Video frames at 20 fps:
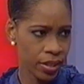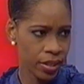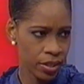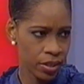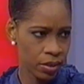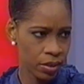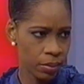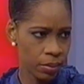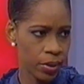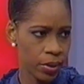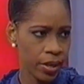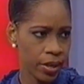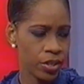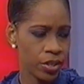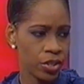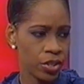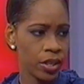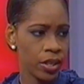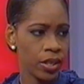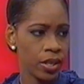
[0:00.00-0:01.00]
Reiki is all about
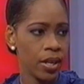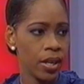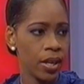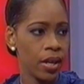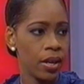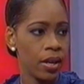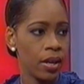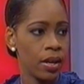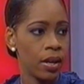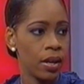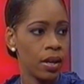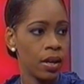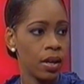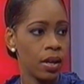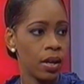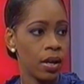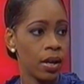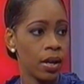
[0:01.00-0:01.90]
energy. Subtle energy.